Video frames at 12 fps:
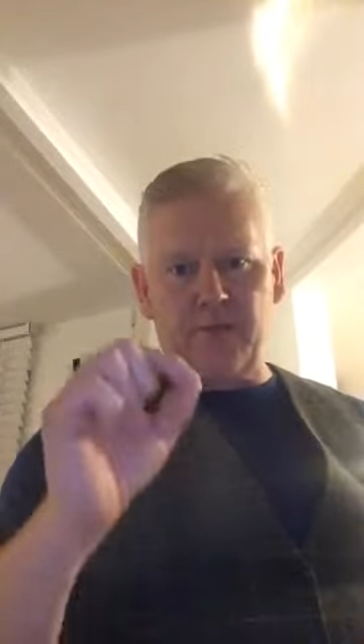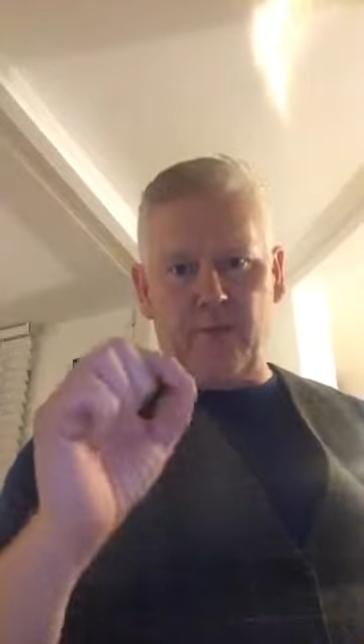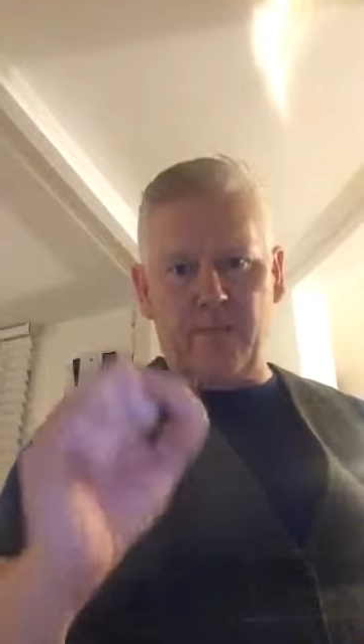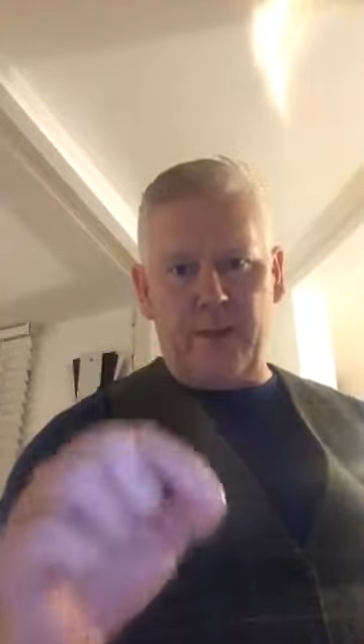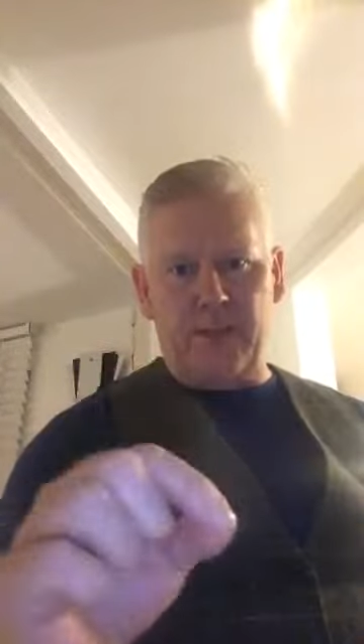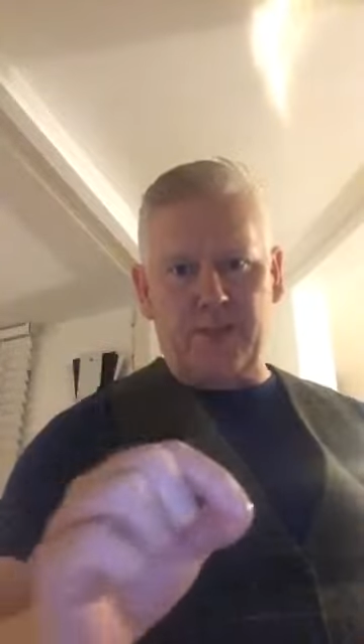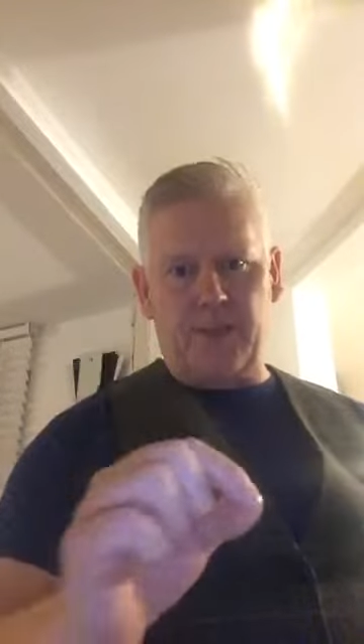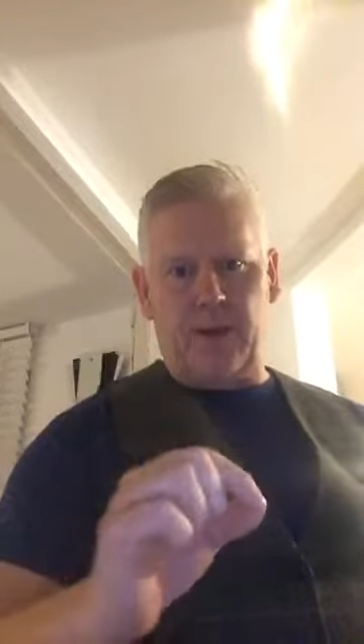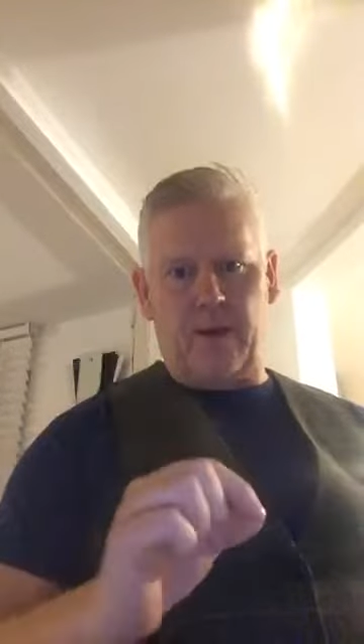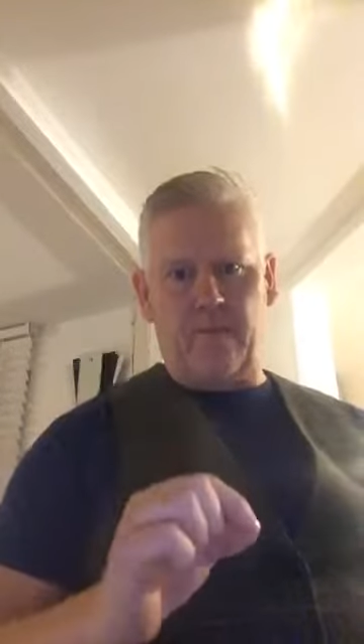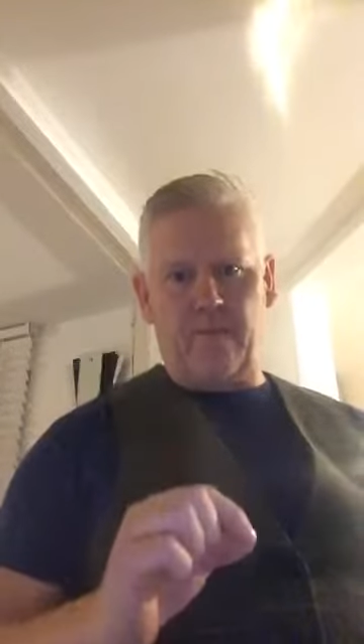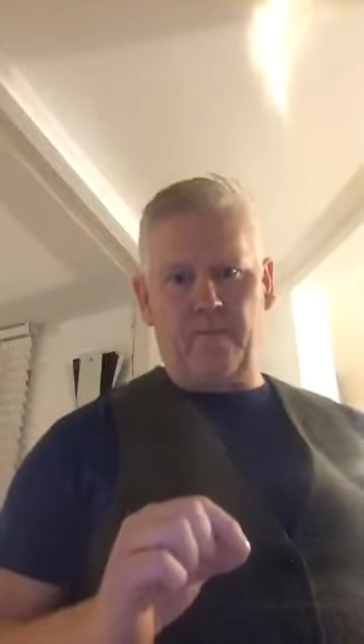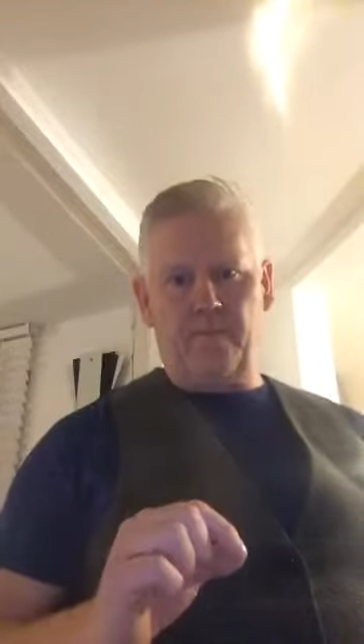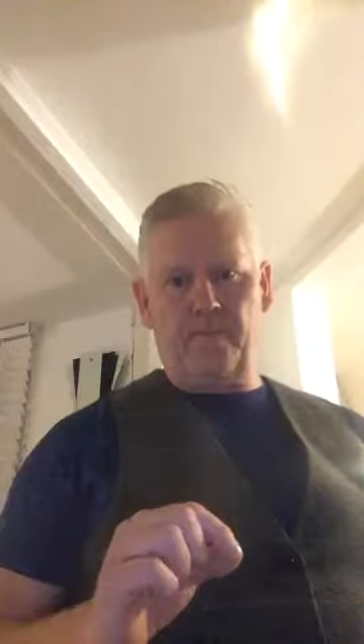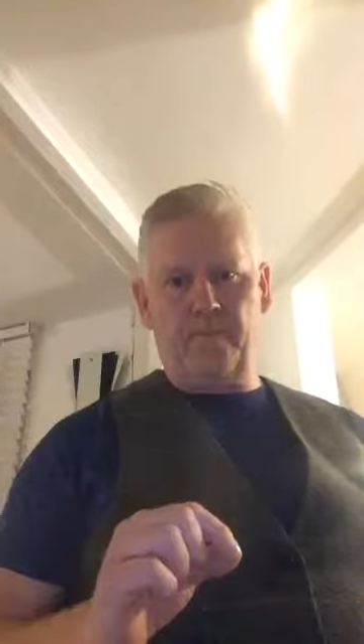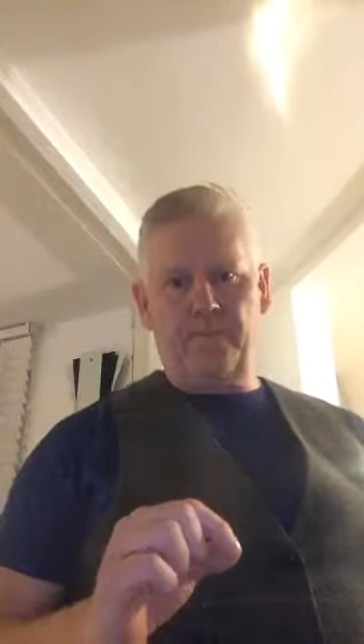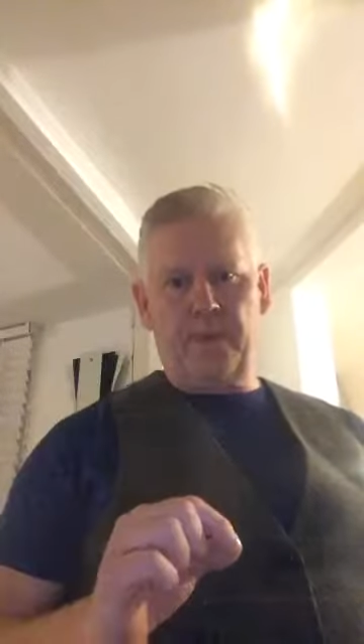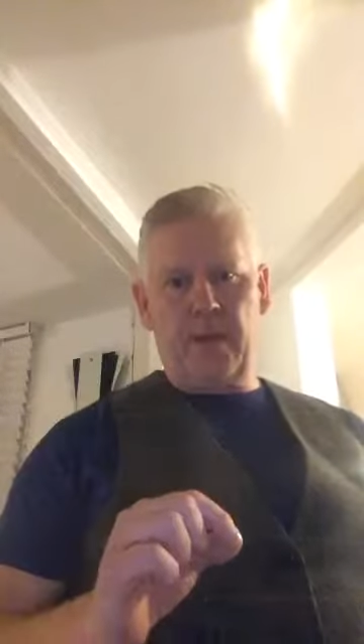of a matter.
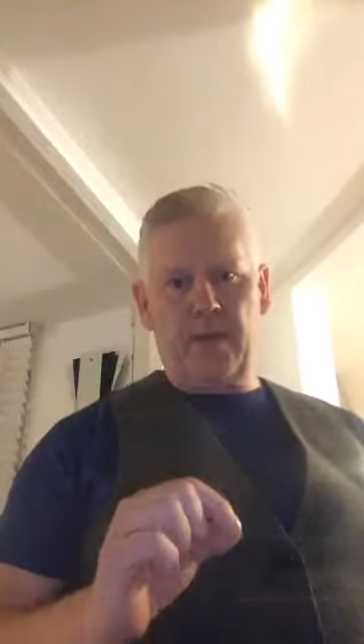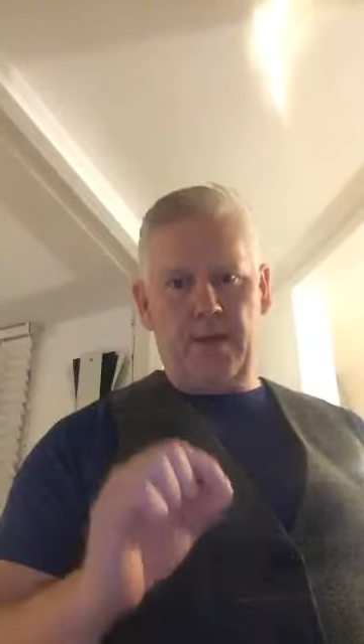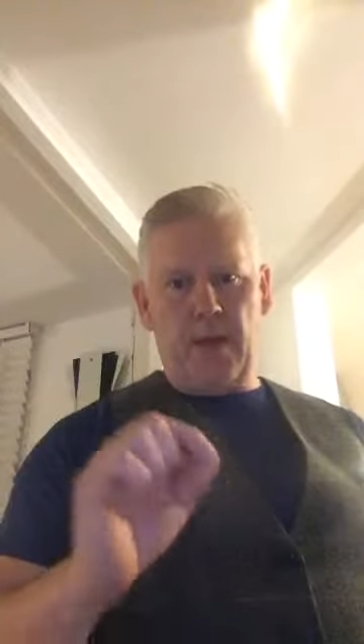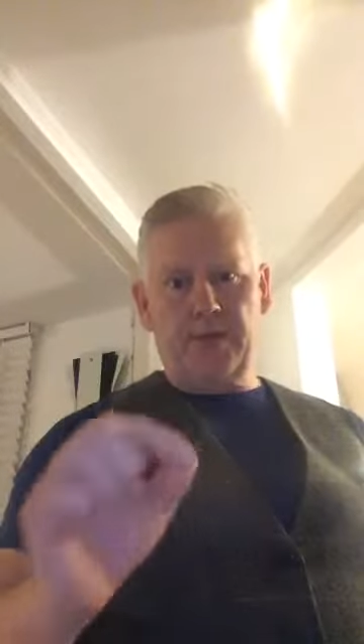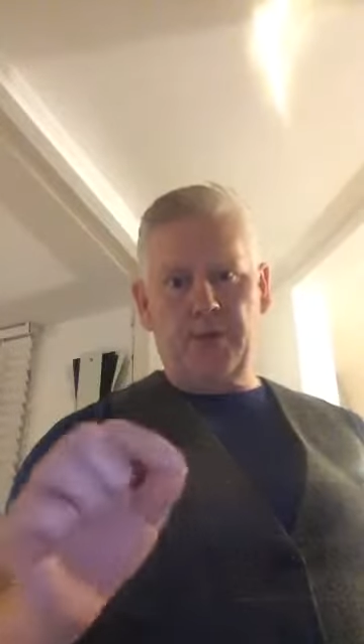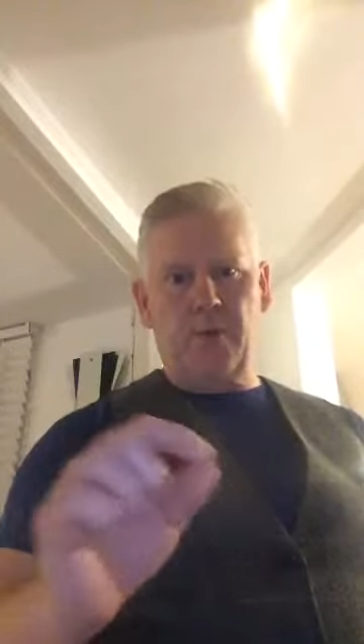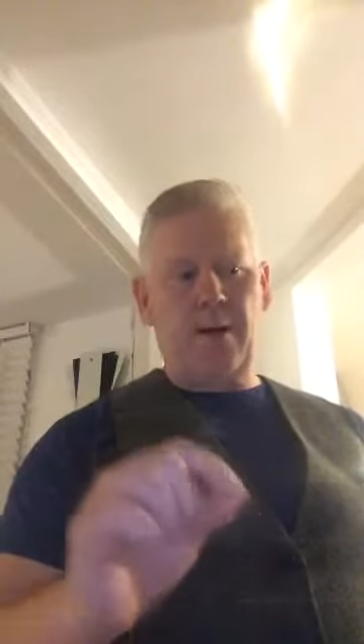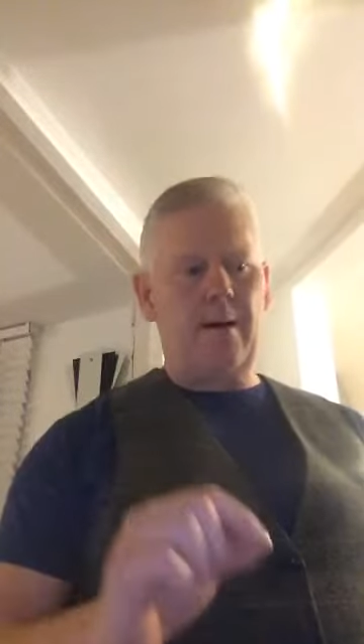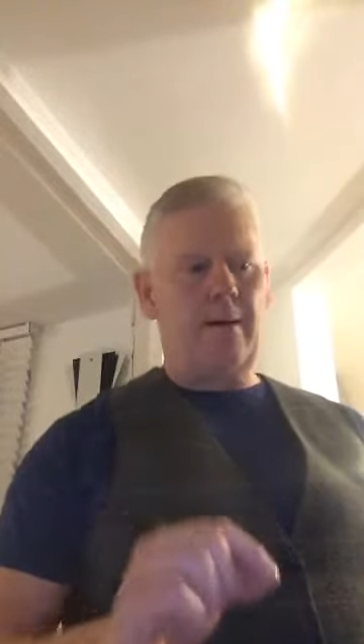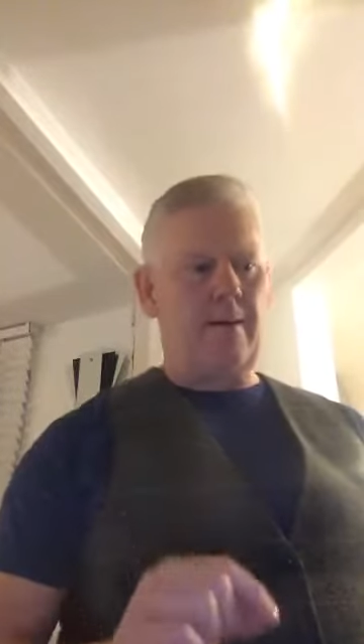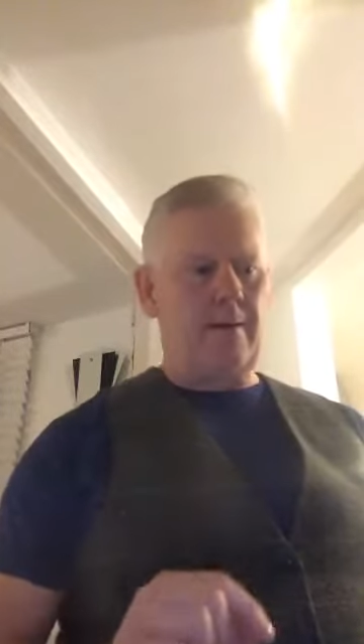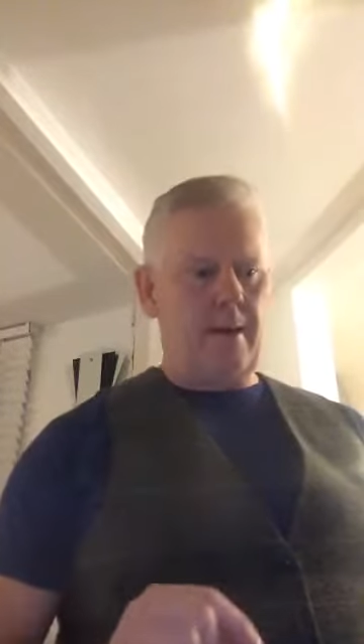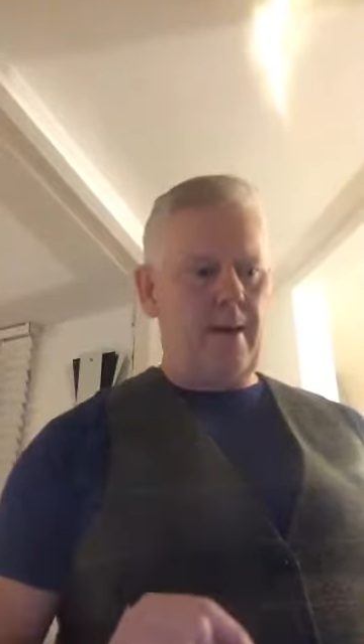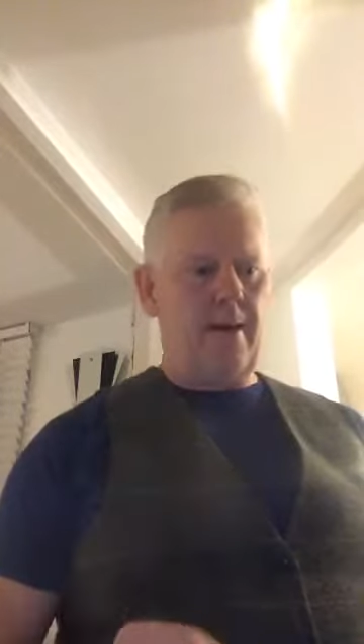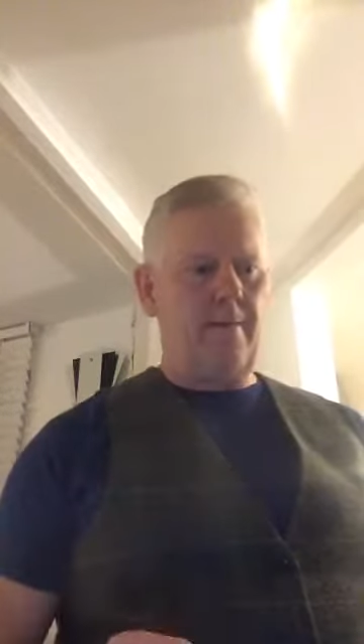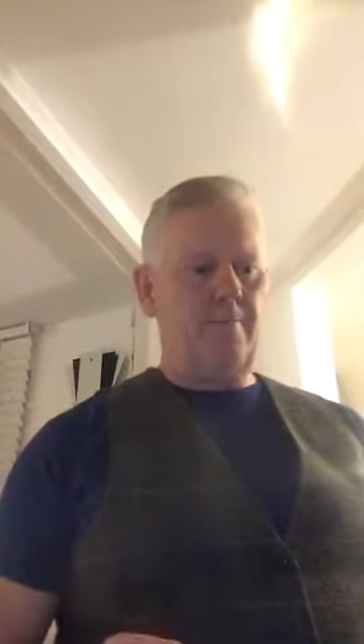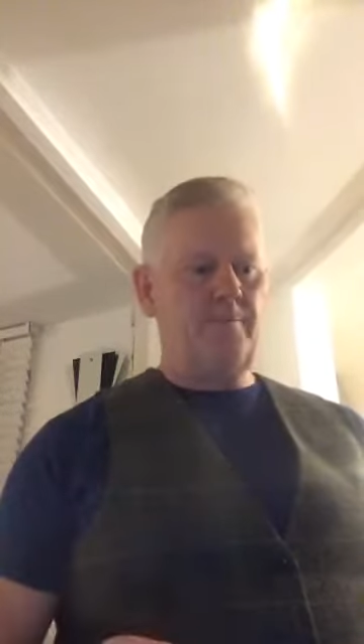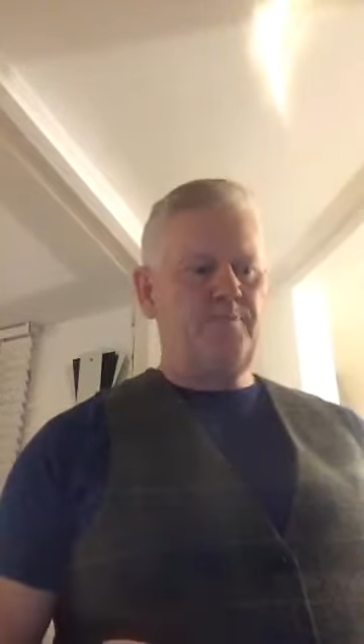Yes, you are, yeah?